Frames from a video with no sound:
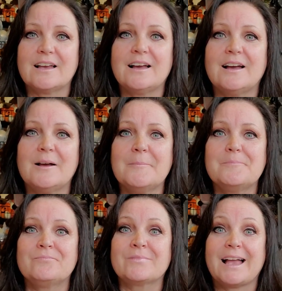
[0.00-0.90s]
Um,
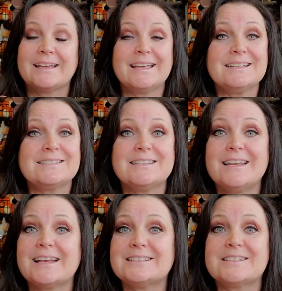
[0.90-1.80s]
I guess the
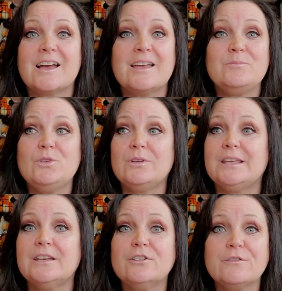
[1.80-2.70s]
next time you
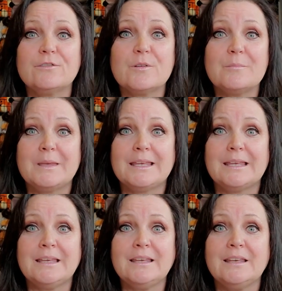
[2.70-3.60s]
hear from
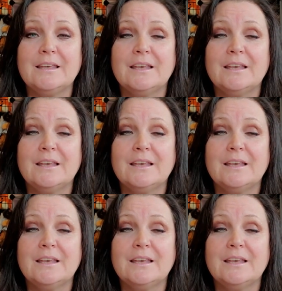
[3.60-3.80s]
me